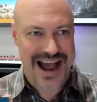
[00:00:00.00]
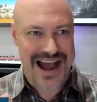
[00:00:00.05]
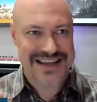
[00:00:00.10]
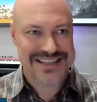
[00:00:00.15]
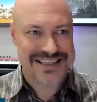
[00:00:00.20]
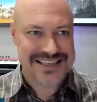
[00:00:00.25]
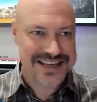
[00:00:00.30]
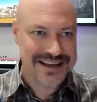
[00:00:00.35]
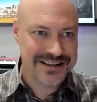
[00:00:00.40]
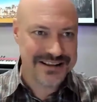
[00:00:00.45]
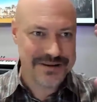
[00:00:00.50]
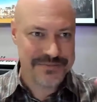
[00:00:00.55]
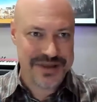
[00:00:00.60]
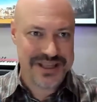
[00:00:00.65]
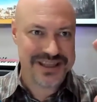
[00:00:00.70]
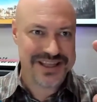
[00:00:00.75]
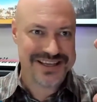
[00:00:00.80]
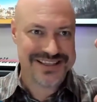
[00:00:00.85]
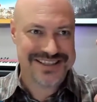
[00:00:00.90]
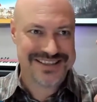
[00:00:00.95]
I still am
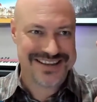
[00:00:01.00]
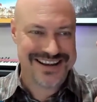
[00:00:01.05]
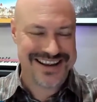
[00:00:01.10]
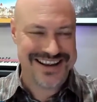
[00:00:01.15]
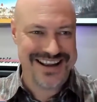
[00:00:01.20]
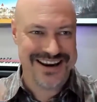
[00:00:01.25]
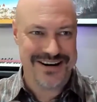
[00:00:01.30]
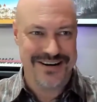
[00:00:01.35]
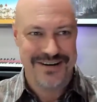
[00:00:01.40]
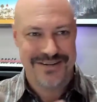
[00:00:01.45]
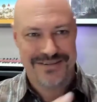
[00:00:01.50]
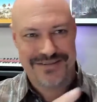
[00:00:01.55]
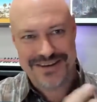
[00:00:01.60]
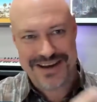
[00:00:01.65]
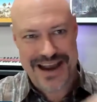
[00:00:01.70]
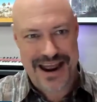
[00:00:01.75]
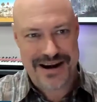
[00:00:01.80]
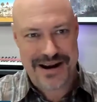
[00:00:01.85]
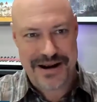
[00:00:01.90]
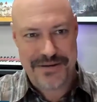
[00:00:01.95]
in this,
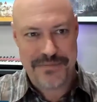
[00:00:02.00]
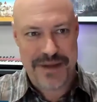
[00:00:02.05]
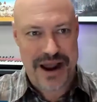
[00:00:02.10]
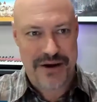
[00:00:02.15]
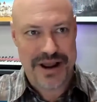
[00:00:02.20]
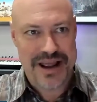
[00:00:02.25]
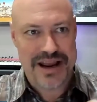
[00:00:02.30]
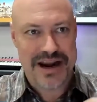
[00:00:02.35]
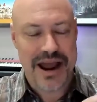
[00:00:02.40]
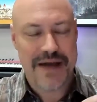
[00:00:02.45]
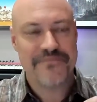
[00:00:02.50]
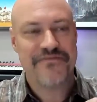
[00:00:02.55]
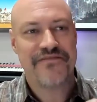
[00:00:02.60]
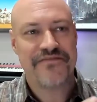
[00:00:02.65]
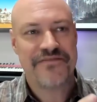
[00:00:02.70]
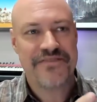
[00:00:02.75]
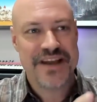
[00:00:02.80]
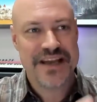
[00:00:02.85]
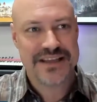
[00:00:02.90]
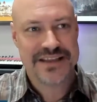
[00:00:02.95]
.NET MAUI, and I'm
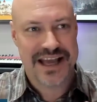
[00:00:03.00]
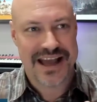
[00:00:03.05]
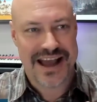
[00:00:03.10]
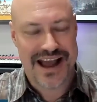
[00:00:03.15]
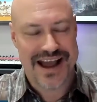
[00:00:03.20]
feeling.